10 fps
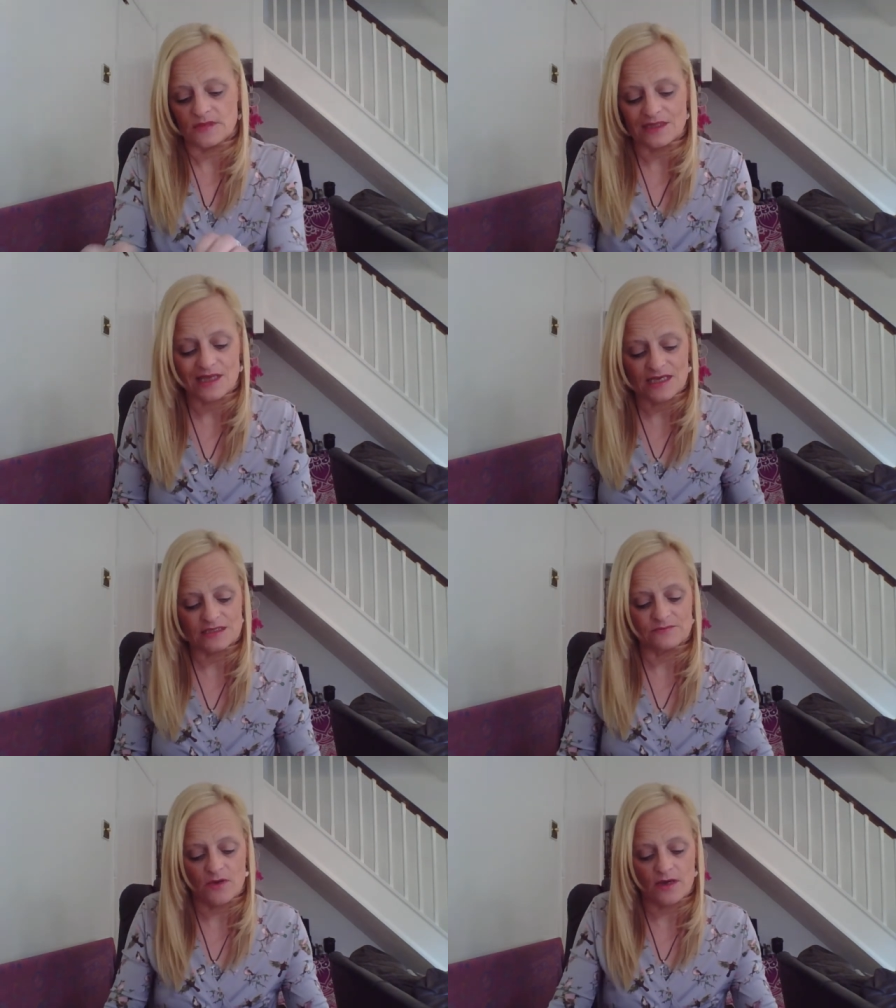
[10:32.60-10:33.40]
That
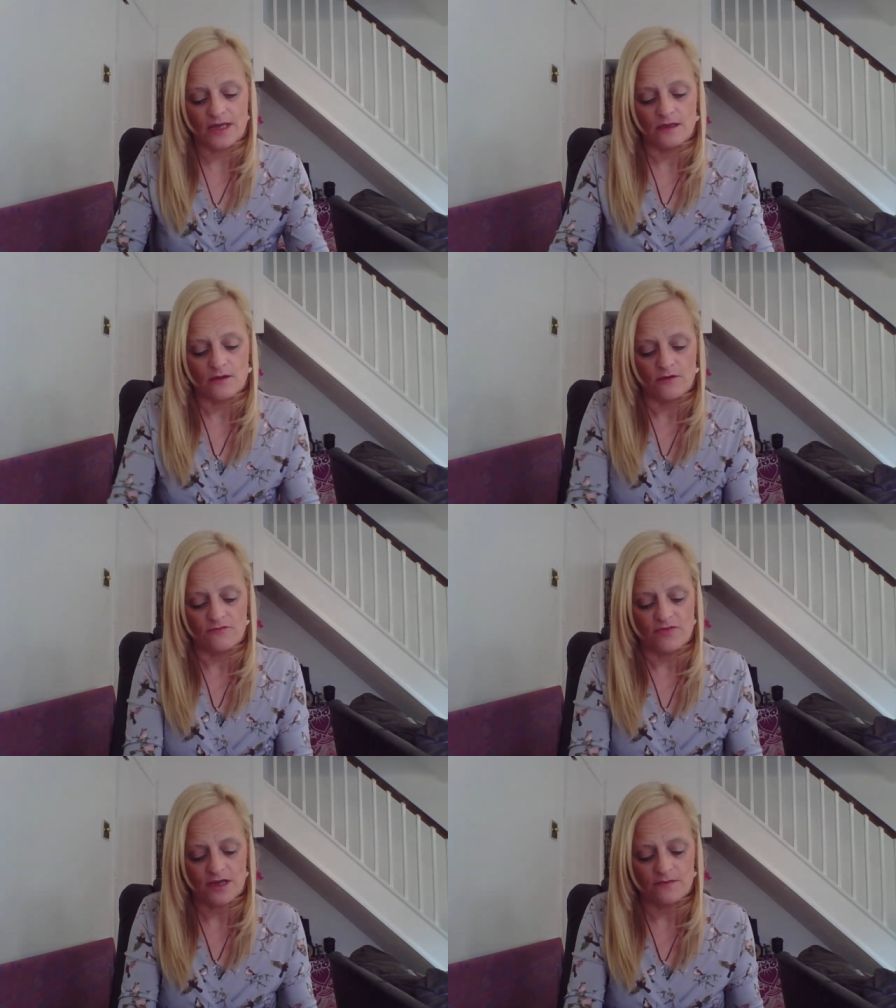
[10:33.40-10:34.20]
is my
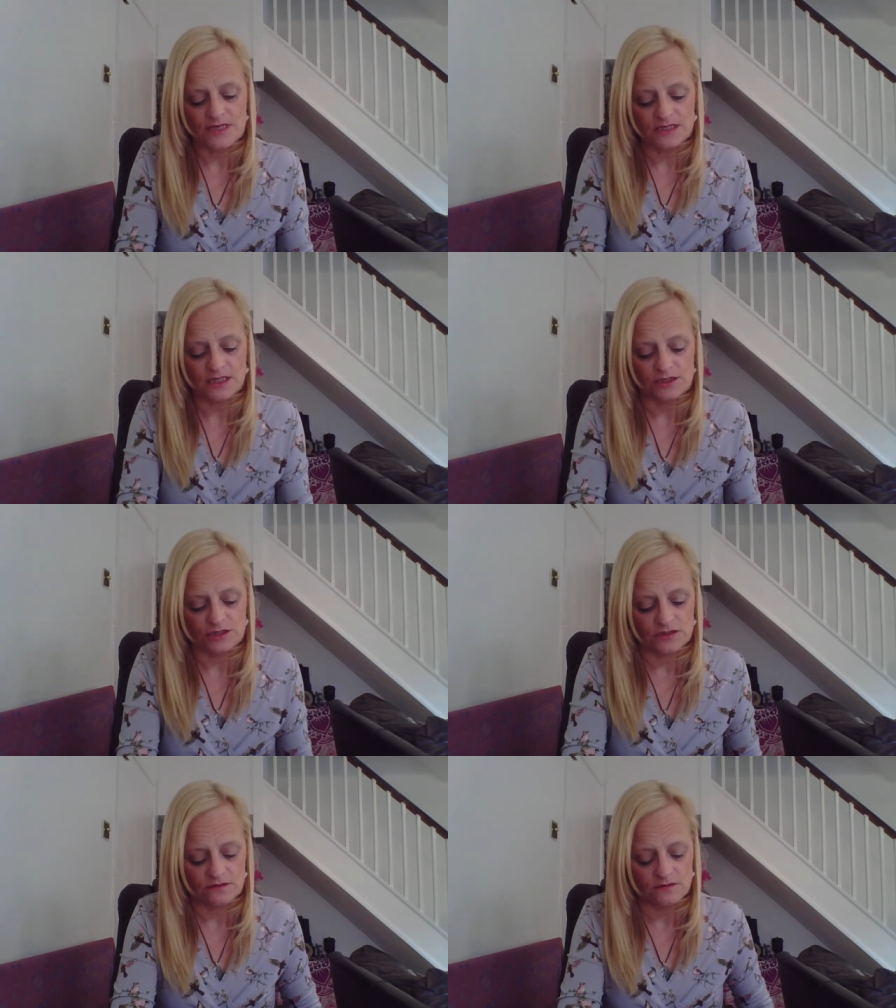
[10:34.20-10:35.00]

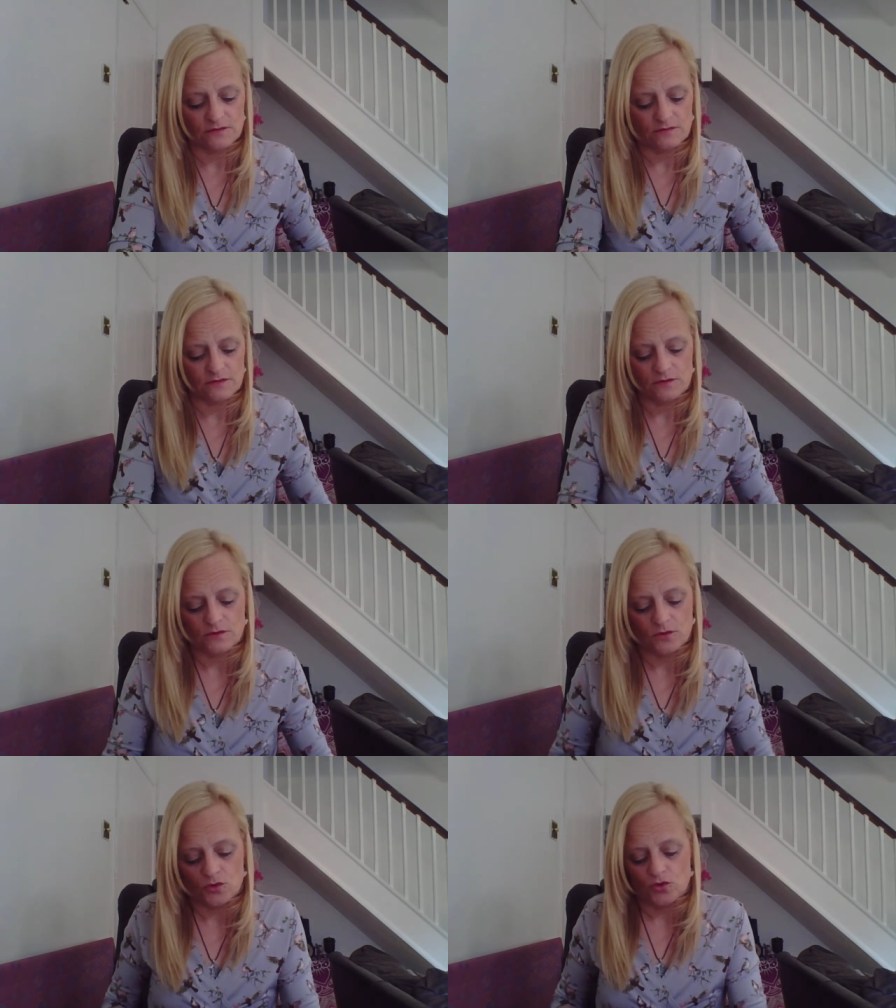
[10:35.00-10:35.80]
recommendation
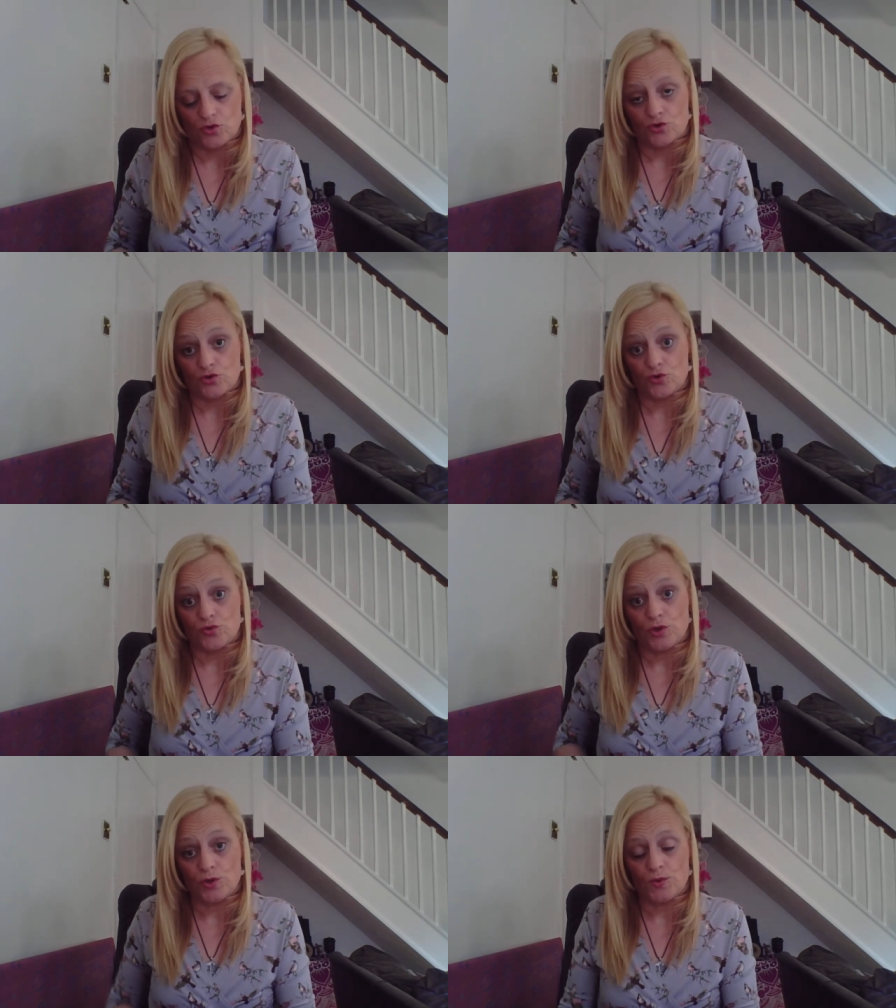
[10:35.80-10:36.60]
to
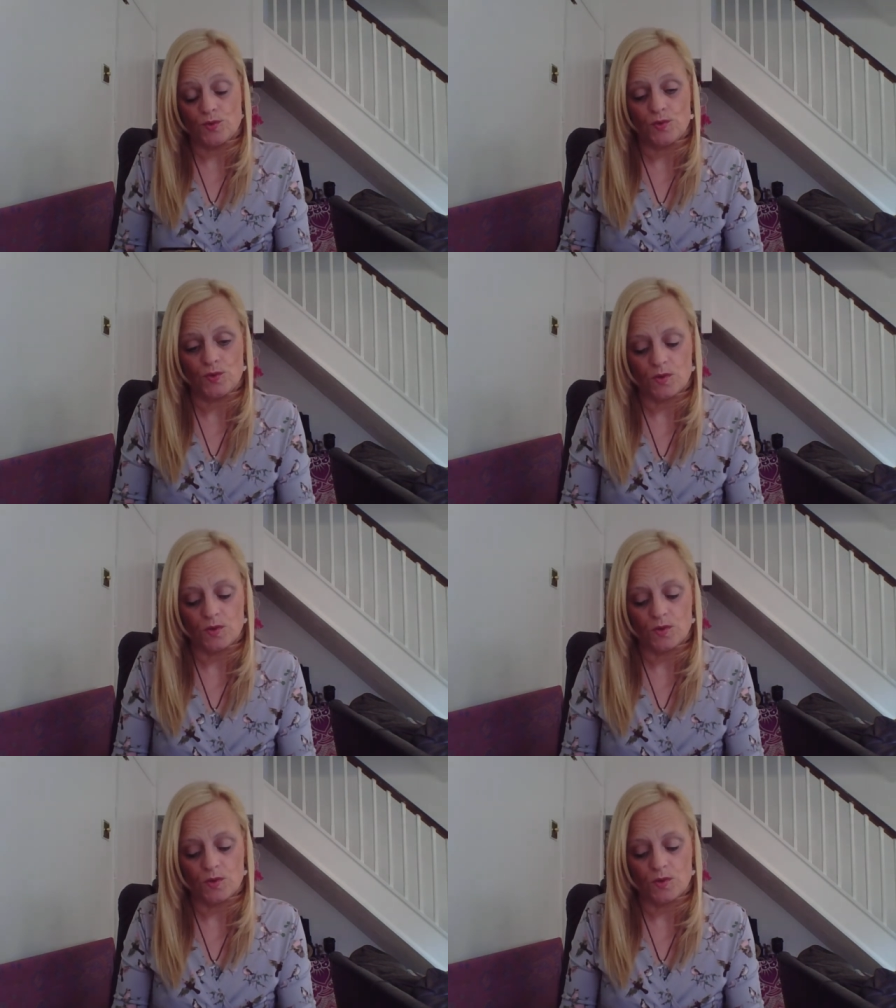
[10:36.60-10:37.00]
you.